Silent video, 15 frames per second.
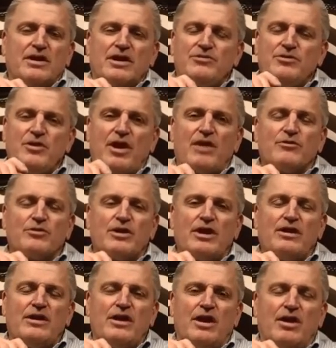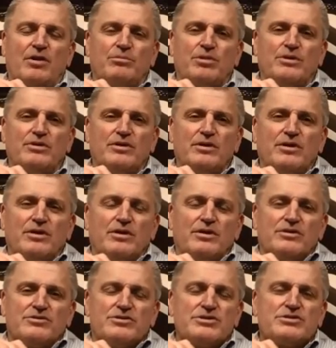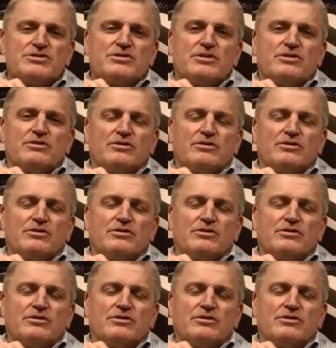If you ever need any help, just